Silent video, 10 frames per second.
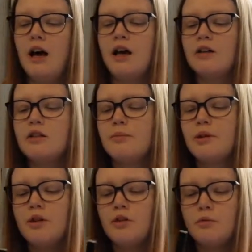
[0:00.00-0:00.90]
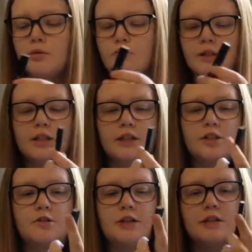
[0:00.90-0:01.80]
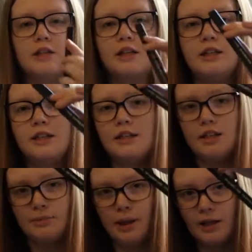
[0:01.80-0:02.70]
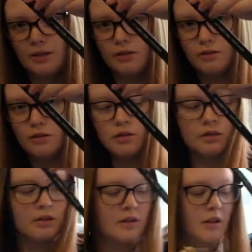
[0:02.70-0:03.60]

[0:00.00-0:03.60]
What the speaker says: And something I thought was really interesting is these pencils,